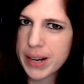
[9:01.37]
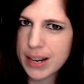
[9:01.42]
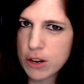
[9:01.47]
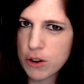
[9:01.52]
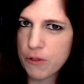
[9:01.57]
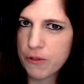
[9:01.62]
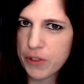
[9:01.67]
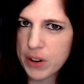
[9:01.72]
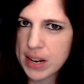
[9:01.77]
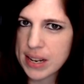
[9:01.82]
in
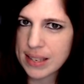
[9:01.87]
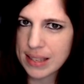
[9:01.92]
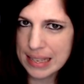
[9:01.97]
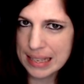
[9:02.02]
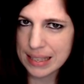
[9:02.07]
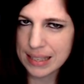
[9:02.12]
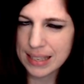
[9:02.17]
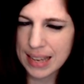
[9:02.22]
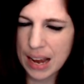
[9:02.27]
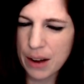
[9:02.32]
your face,
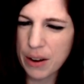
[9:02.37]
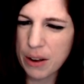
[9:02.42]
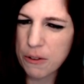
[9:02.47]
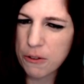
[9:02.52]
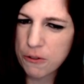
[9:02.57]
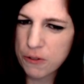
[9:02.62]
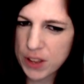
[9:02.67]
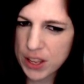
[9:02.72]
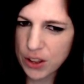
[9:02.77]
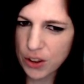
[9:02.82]
this is how I
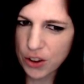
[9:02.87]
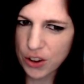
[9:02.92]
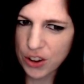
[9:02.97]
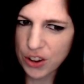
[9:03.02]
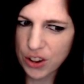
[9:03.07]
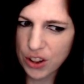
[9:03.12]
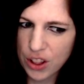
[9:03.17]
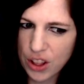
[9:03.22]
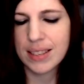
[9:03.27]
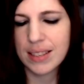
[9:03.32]

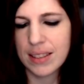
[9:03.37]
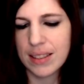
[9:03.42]
feel.